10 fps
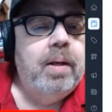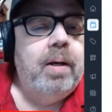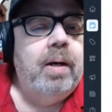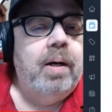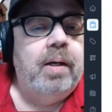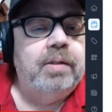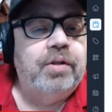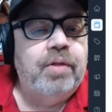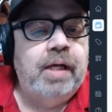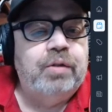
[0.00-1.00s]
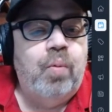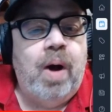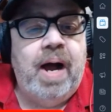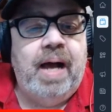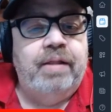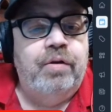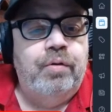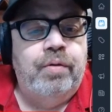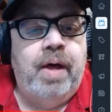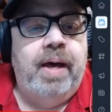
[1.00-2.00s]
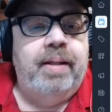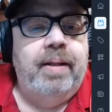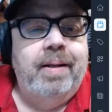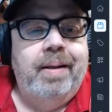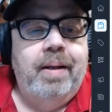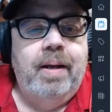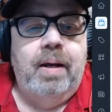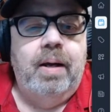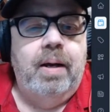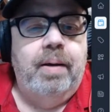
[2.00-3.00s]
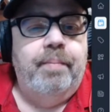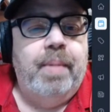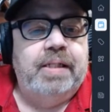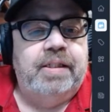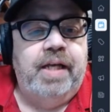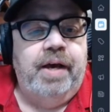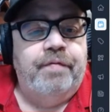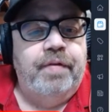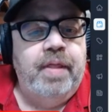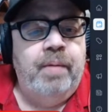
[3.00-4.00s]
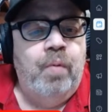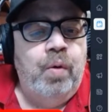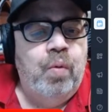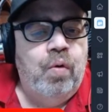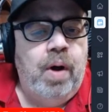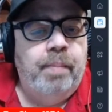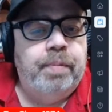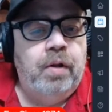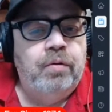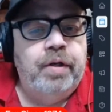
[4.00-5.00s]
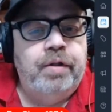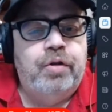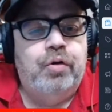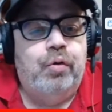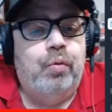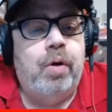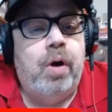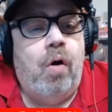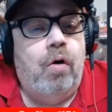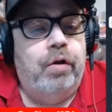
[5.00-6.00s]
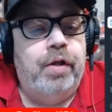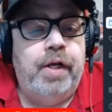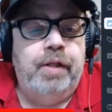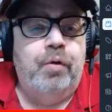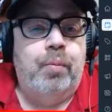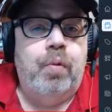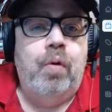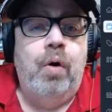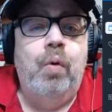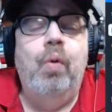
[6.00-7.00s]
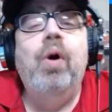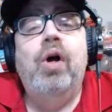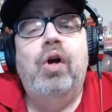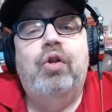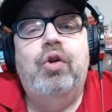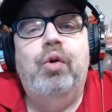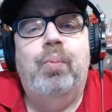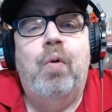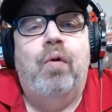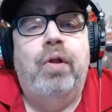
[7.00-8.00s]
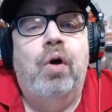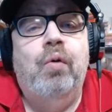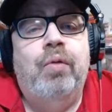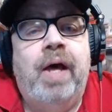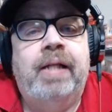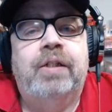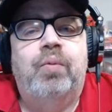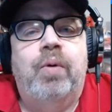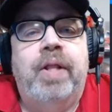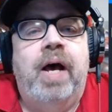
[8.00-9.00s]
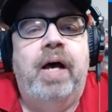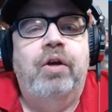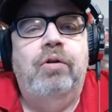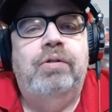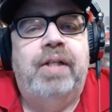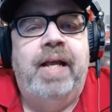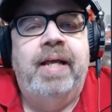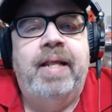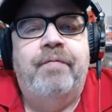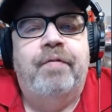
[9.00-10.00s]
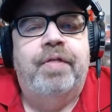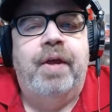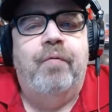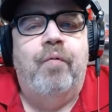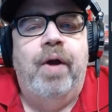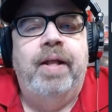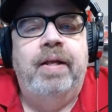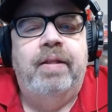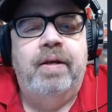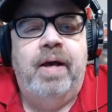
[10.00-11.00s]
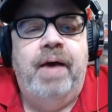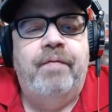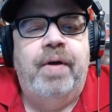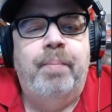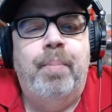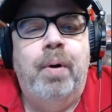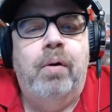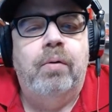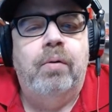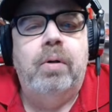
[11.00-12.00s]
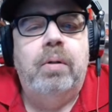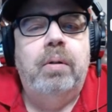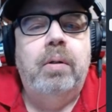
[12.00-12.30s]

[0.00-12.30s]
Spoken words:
So that's why I do that myself. And then we will upload it to Card Dealer Pro 2.0. That is what I use to get everything ready to have a bulk